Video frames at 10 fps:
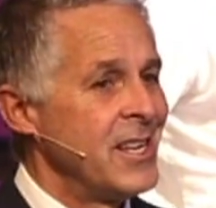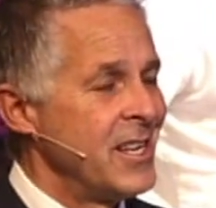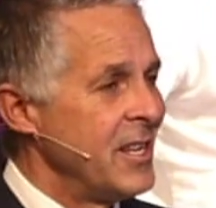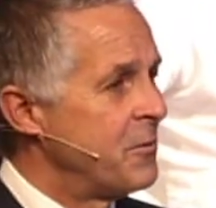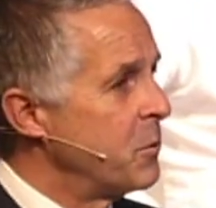
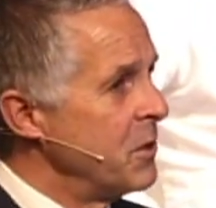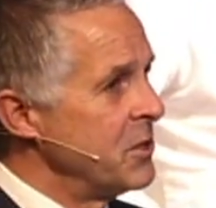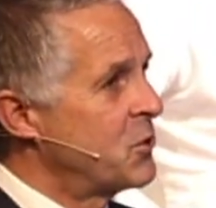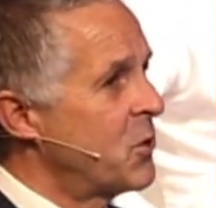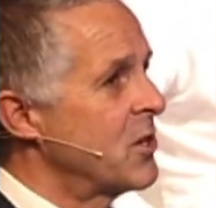if we'll
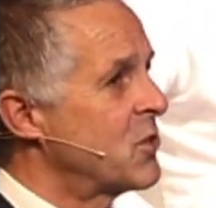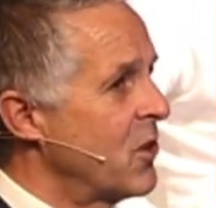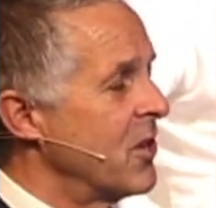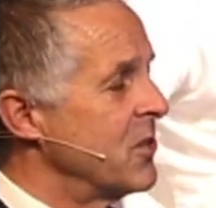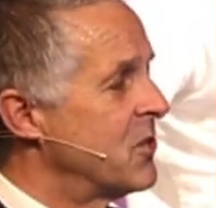entrust
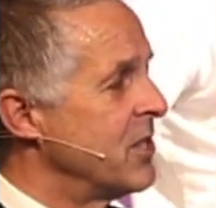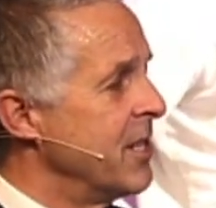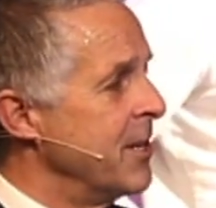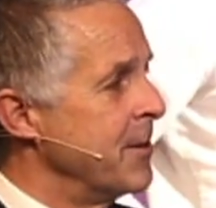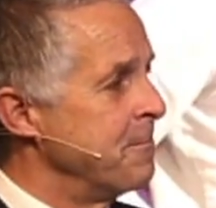ours to
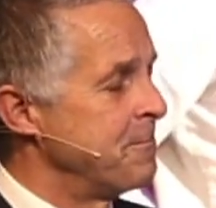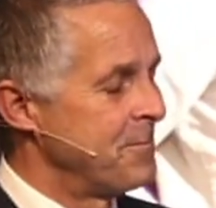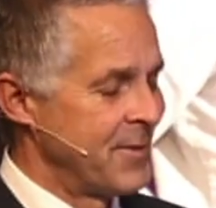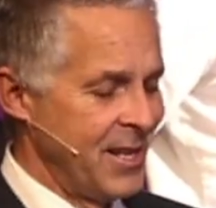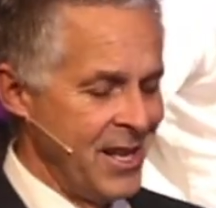him.
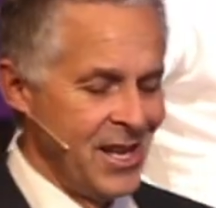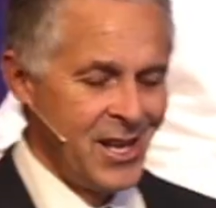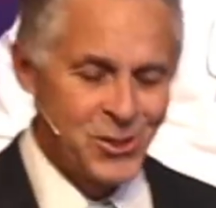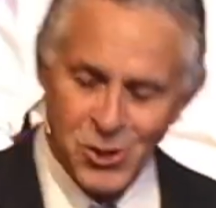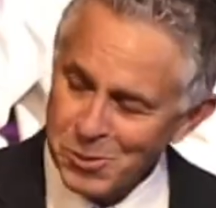
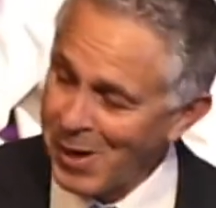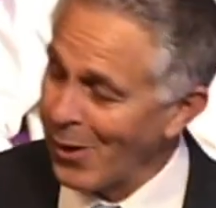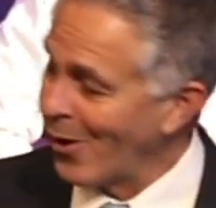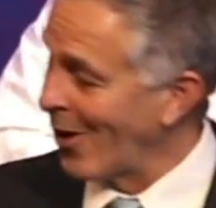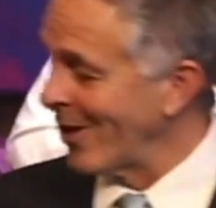So let's bow
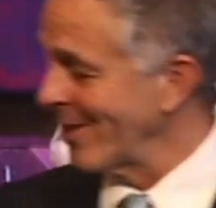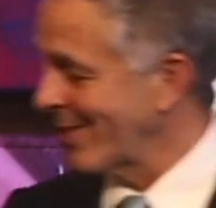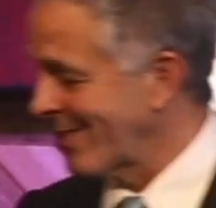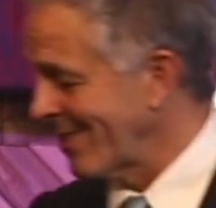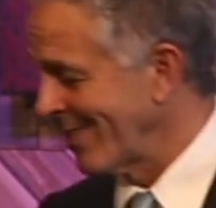our hearts.